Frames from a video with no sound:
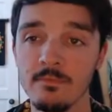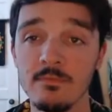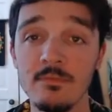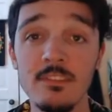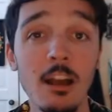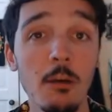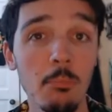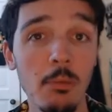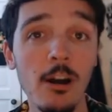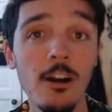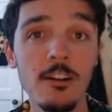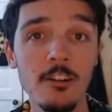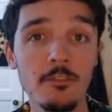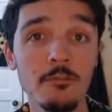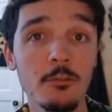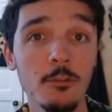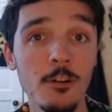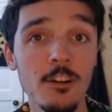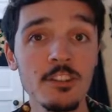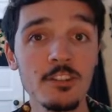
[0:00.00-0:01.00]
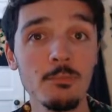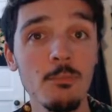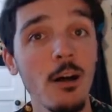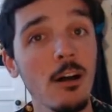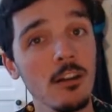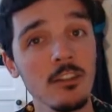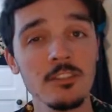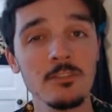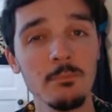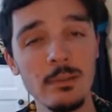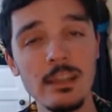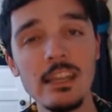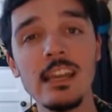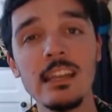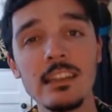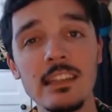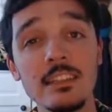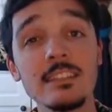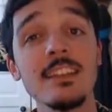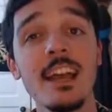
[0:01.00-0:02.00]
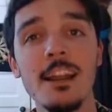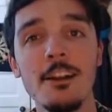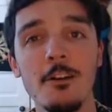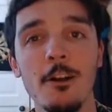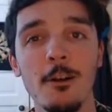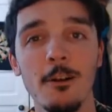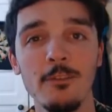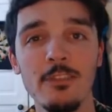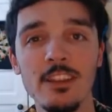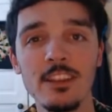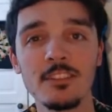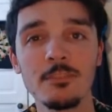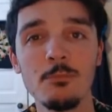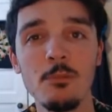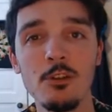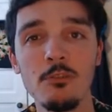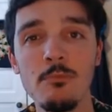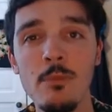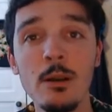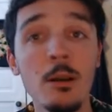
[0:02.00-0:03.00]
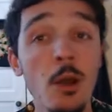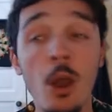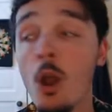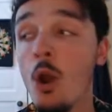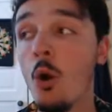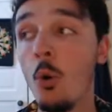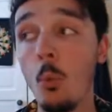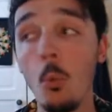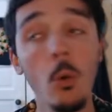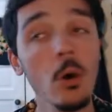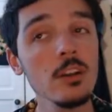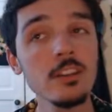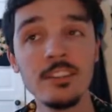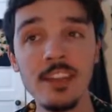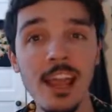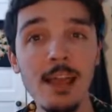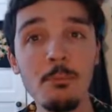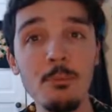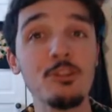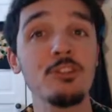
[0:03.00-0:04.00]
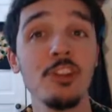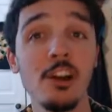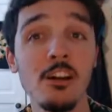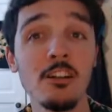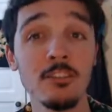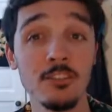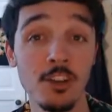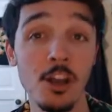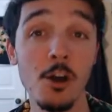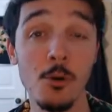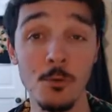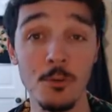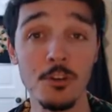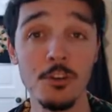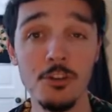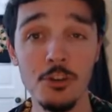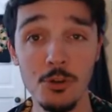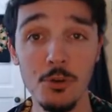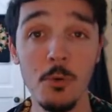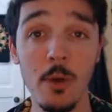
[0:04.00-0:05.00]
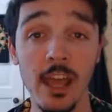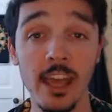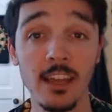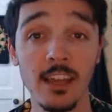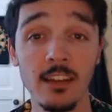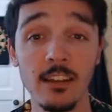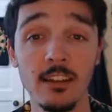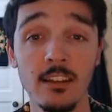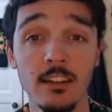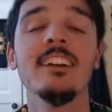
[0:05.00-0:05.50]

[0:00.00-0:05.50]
Now, part of Chris Smalls being the center of this movement was Amazon's own doing.